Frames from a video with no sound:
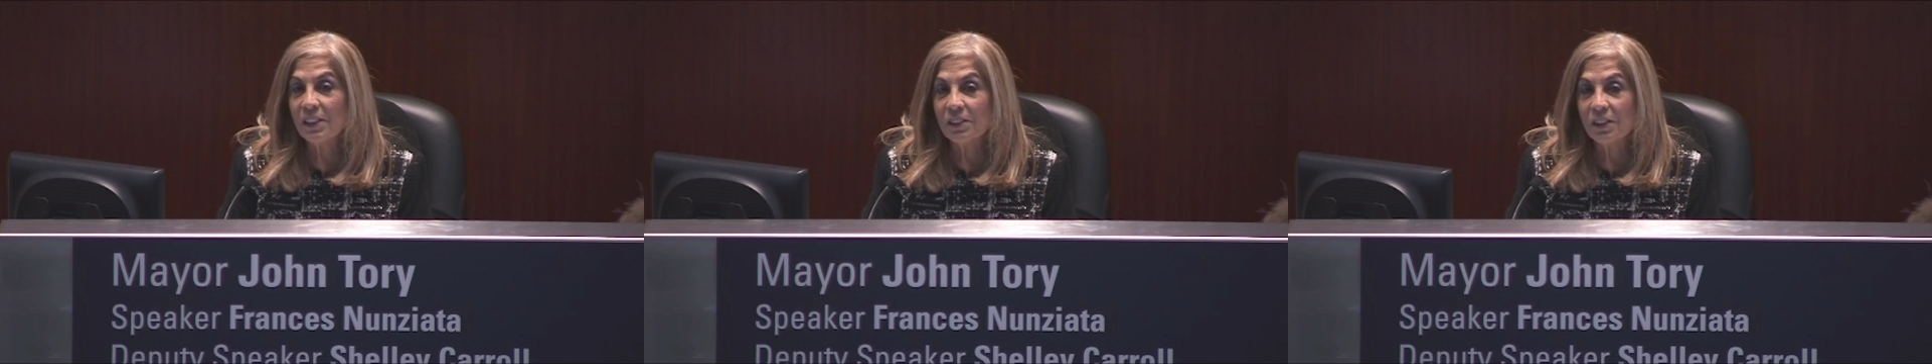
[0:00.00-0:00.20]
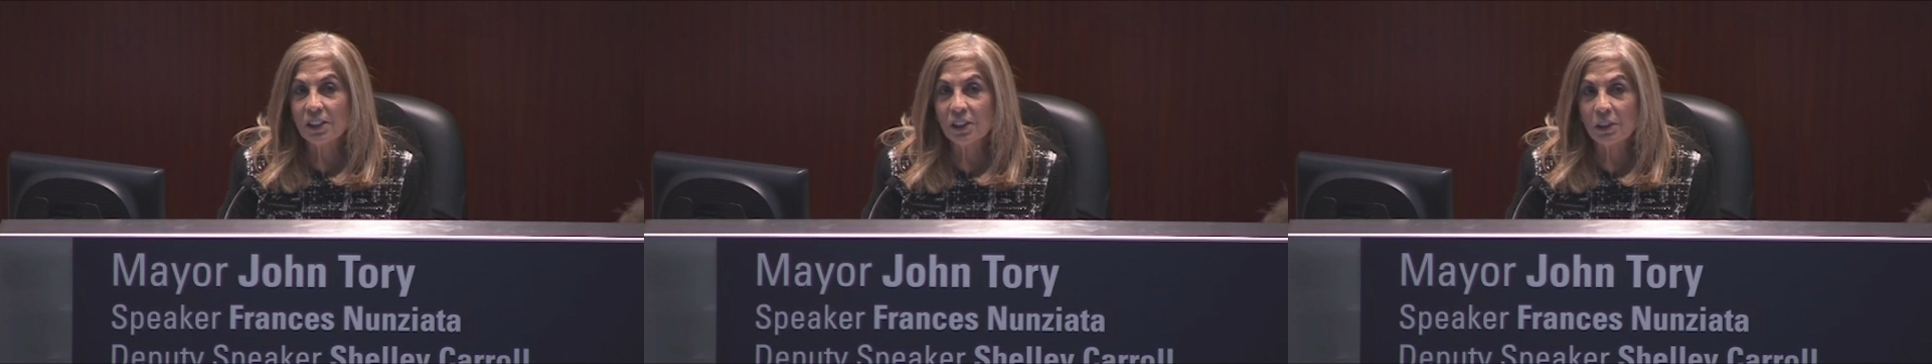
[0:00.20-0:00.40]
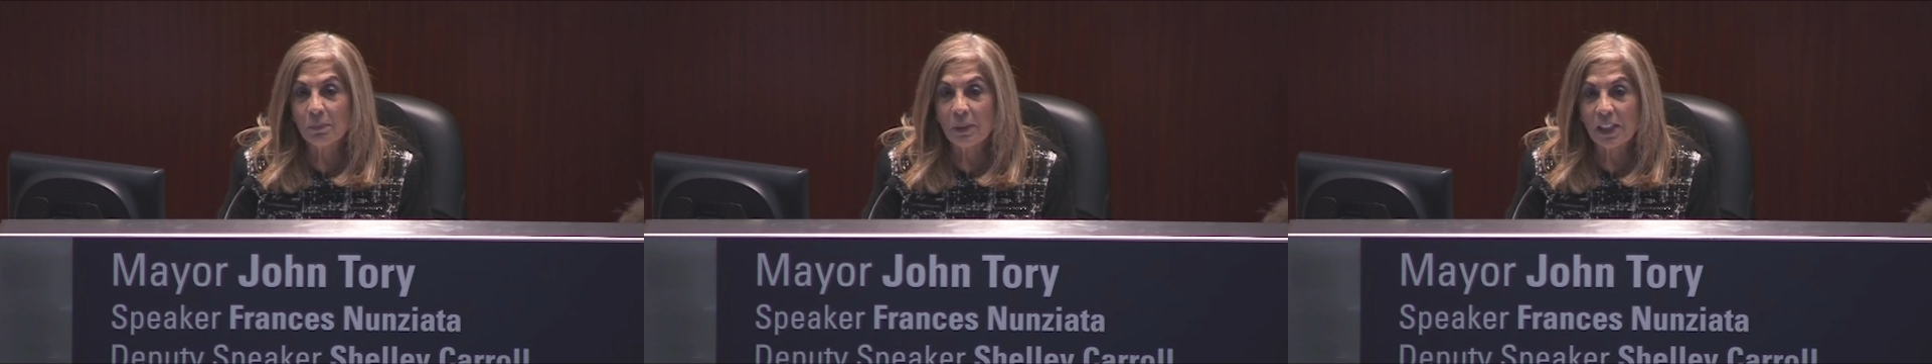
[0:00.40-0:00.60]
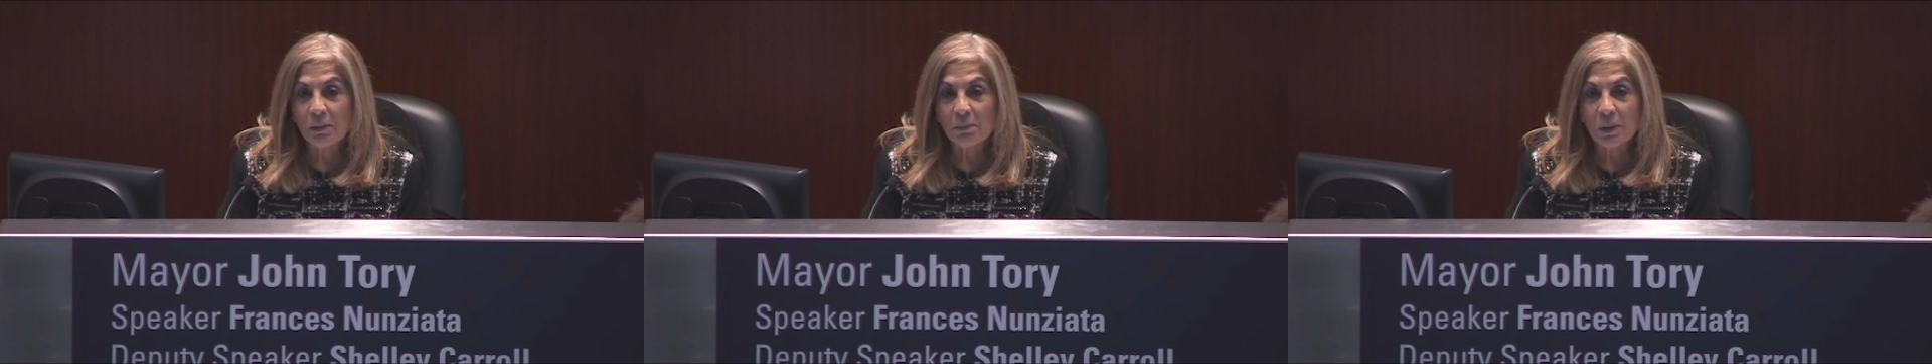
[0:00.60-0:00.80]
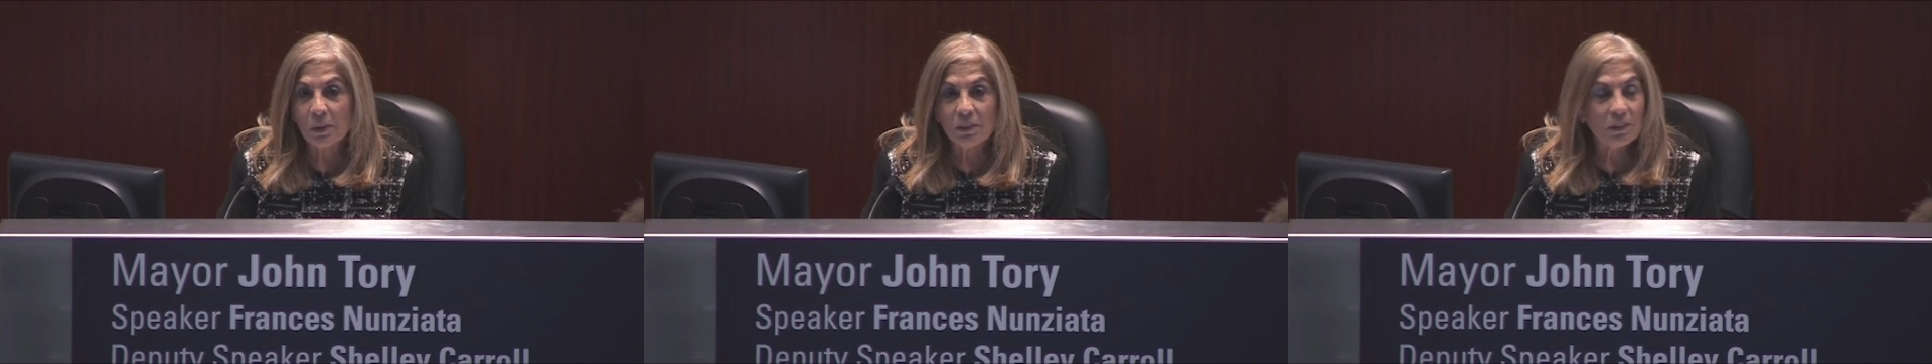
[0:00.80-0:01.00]
is not
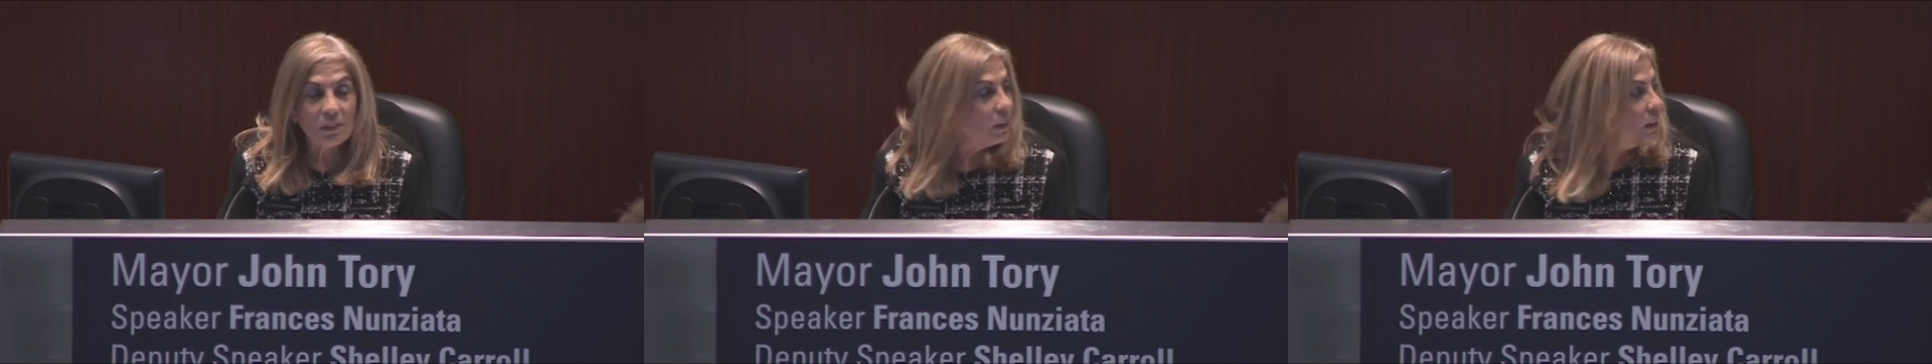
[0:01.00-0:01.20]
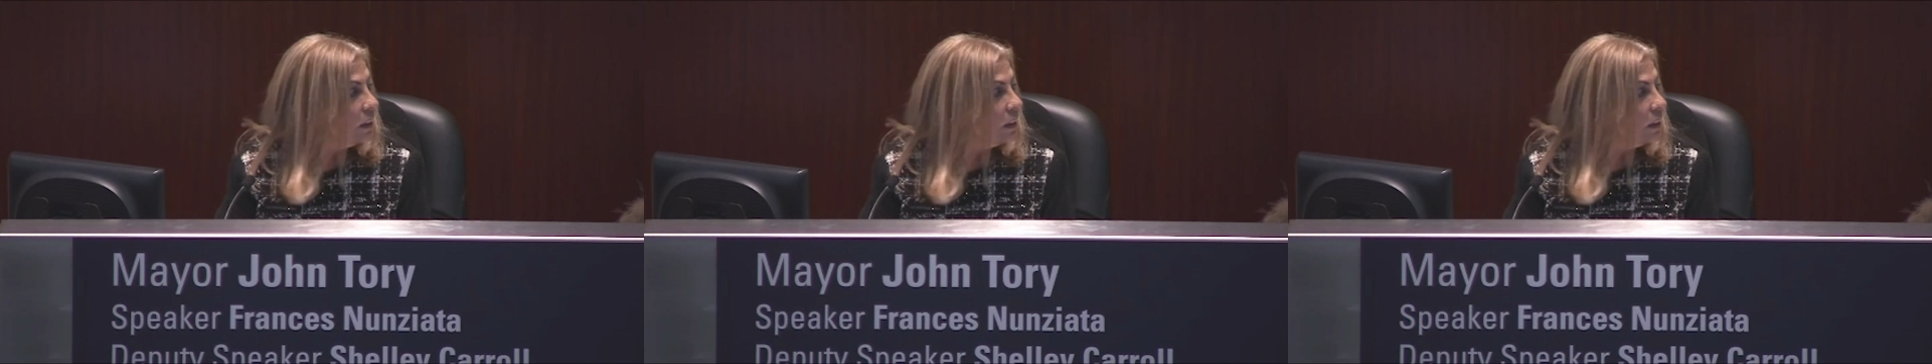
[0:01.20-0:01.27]
debatable.